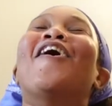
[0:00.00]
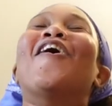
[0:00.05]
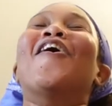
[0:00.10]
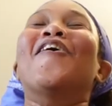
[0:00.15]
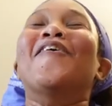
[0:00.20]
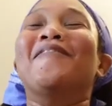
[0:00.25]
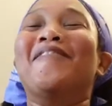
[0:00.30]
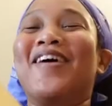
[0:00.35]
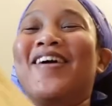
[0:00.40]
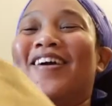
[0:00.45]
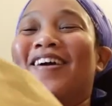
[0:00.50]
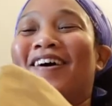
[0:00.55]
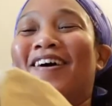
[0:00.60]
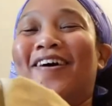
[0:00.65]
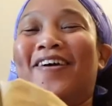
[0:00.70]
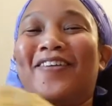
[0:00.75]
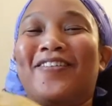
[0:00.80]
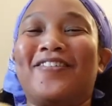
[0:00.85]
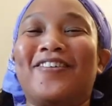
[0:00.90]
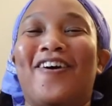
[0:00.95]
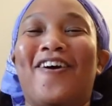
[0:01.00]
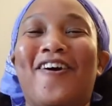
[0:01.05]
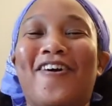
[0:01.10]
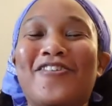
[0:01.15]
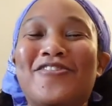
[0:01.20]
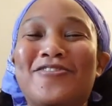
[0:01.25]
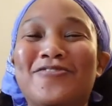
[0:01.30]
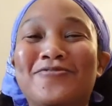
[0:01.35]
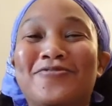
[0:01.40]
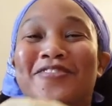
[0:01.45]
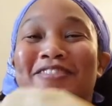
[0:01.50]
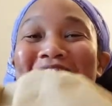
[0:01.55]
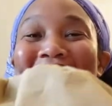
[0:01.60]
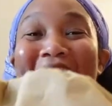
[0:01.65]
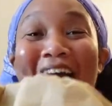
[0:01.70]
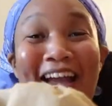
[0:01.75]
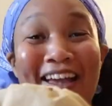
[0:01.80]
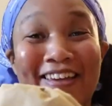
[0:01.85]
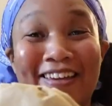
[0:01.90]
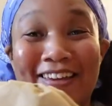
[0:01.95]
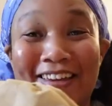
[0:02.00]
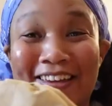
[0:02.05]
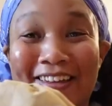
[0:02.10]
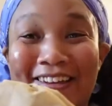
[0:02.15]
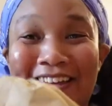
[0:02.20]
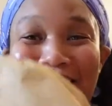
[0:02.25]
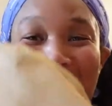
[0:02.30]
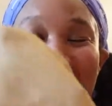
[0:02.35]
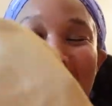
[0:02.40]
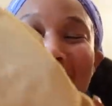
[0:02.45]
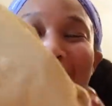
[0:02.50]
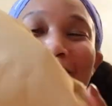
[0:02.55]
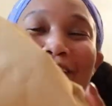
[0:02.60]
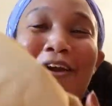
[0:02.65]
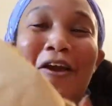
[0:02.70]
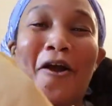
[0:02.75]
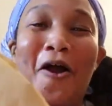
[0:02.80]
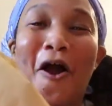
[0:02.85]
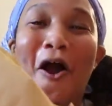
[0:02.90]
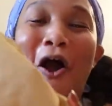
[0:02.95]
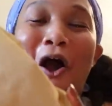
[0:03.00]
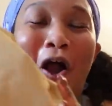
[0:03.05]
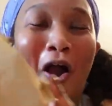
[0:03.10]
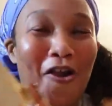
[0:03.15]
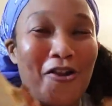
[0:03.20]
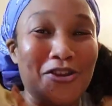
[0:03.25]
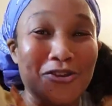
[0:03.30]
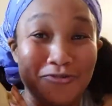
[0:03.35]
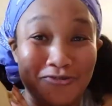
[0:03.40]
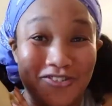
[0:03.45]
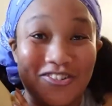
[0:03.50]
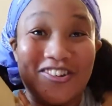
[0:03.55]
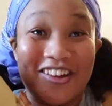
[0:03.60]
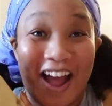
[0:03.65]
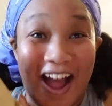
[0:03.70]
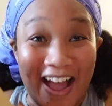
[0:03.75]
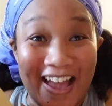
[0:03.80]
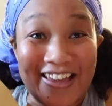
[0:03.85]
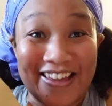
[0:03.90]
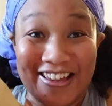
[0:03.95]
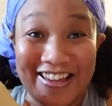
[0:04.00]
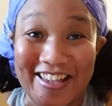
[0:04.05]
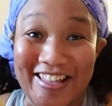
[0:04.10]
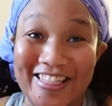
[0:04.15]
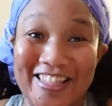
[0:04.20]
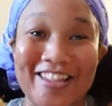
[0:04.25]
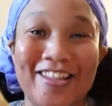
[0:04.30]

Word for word: Oh my gosh, are you dying? Like, are you dying?